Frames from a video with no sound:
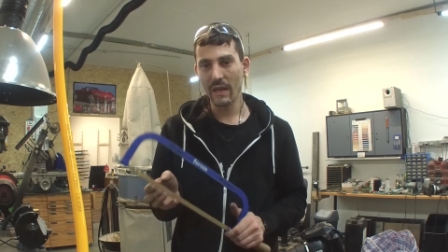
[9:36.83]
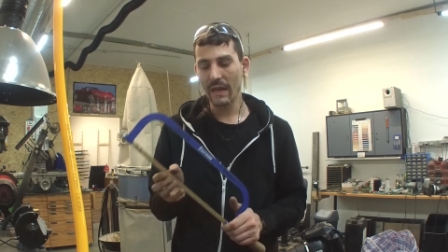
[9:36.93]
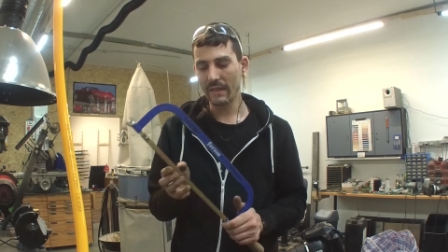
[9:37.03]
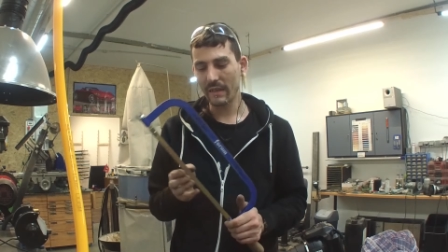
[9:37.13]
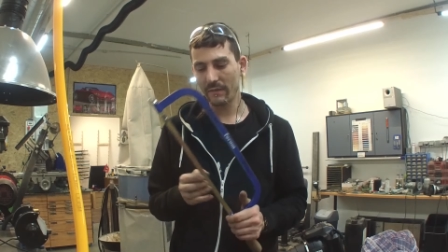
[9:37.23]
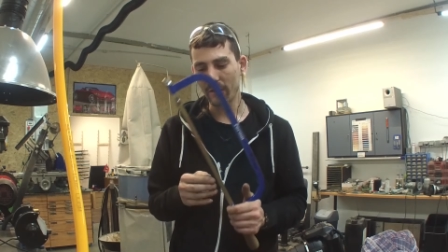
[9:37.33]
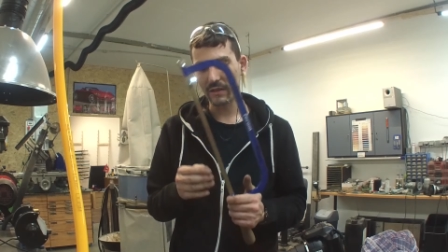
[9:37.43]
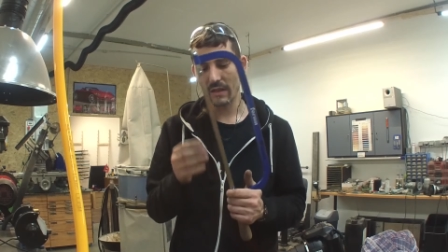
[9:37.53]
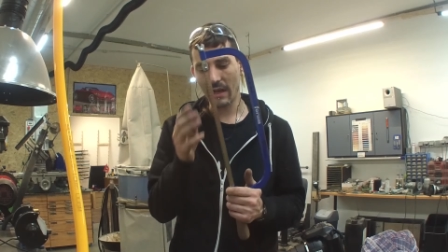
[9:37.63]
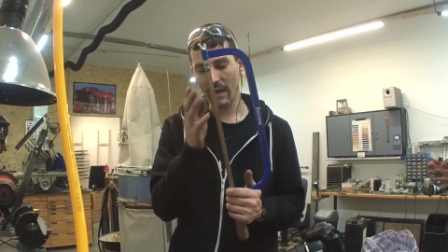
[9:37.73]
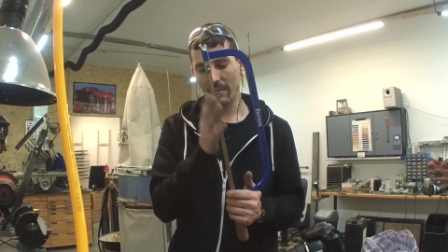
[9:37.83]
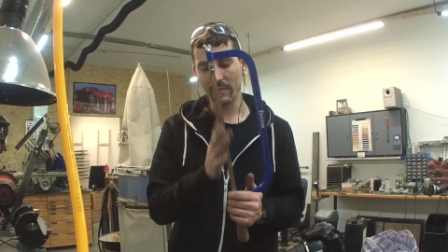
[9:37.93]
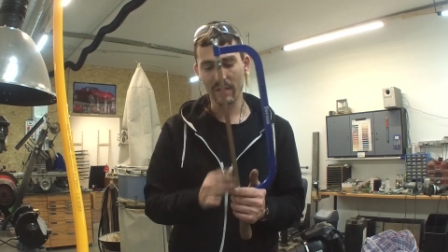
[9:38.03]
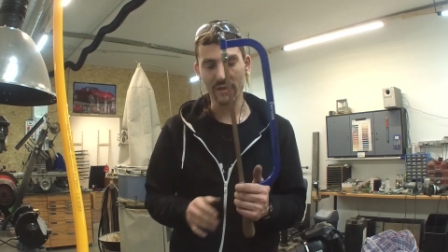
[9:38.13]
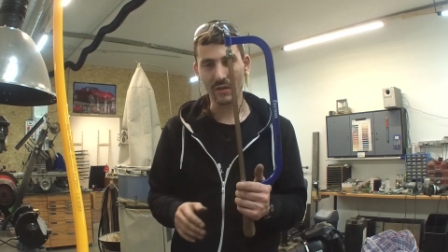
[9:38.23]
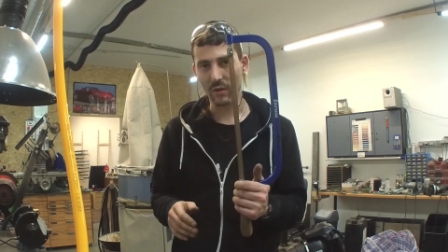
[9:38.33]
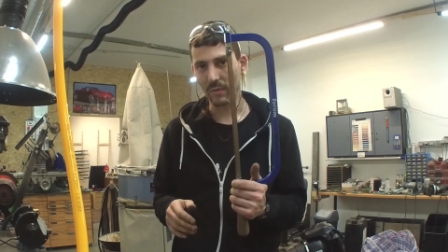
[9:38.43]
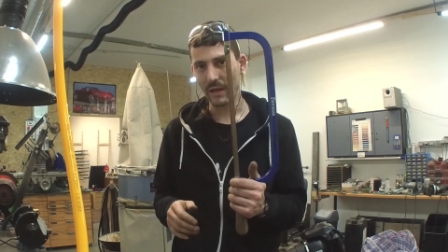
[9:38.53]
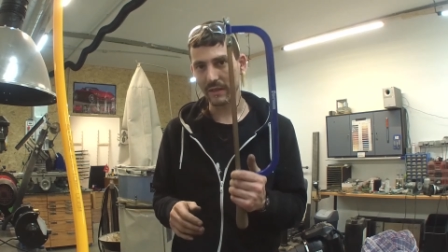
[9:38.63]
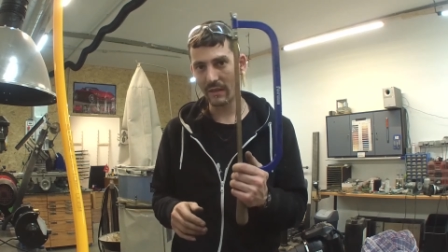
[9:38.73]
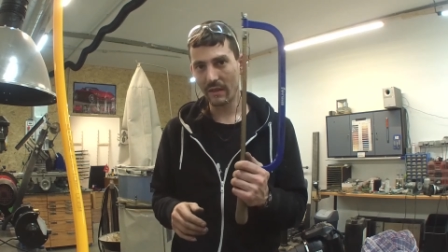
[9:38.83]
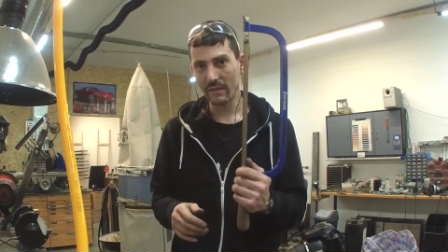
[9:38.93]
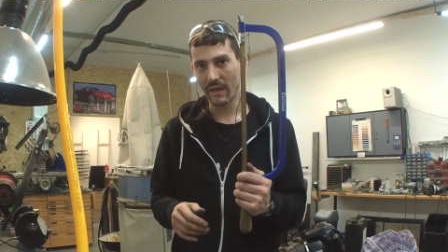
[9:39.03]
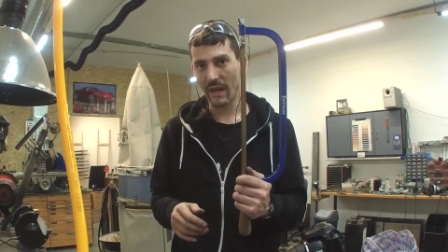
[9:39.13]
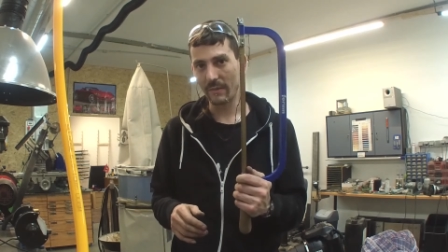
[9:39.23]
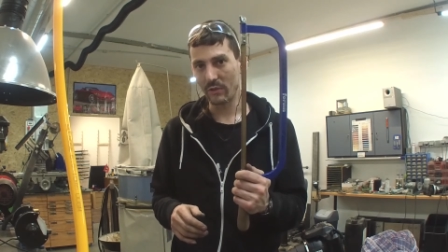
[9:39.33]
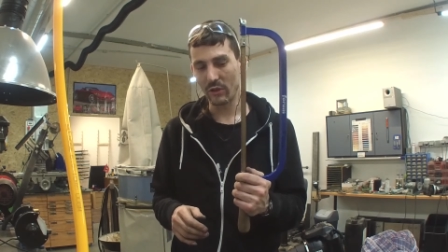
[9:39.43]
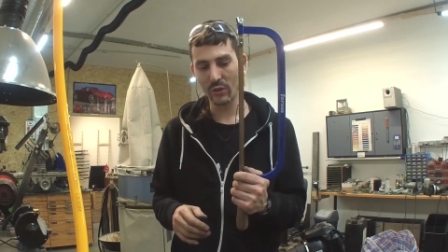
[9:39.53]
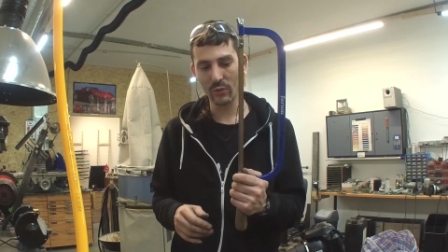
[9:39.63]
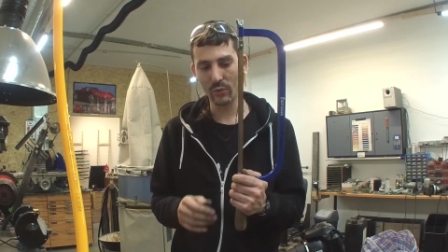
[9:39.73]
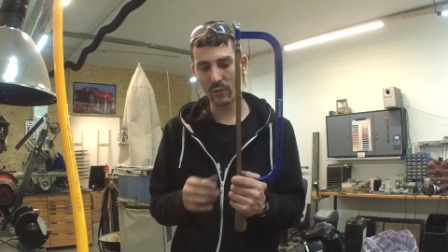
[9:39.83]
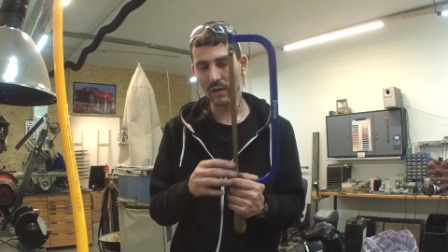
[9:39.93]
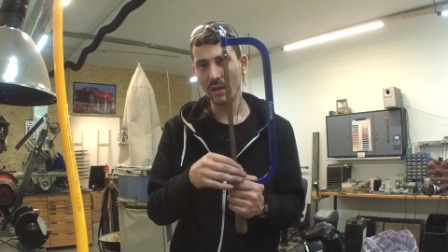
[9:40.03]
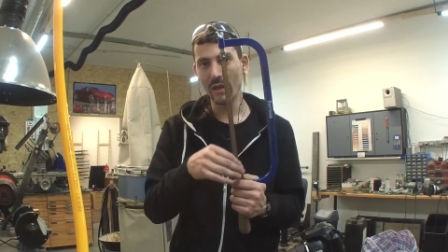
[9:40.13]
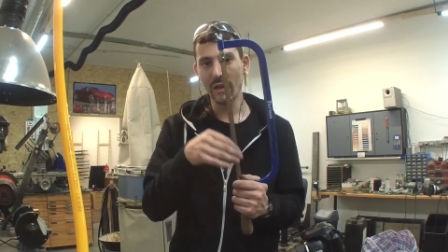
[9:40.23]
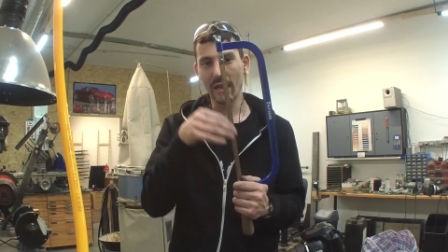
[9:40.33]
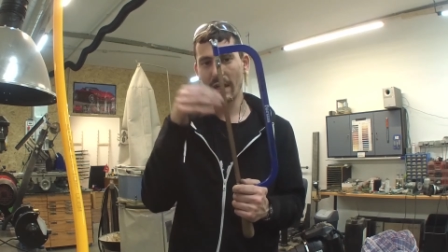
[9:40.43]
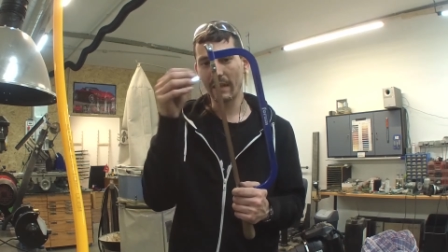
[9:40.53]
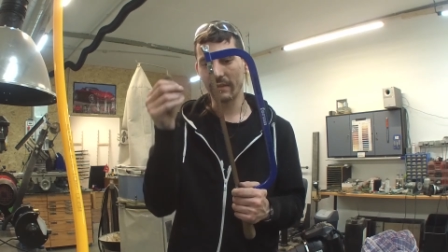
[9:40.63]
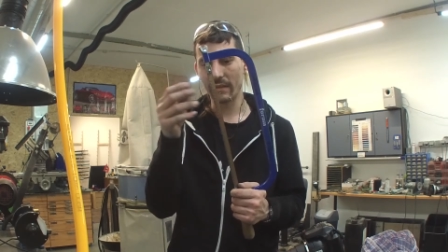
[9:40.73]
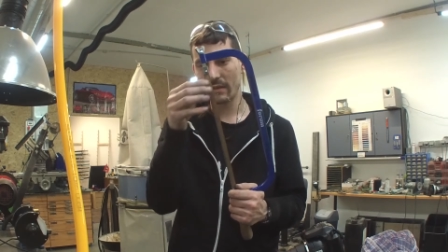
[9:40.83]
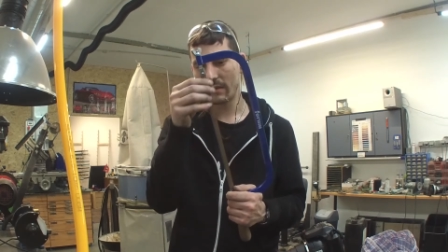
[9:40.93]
and give the saw blade time to cool, and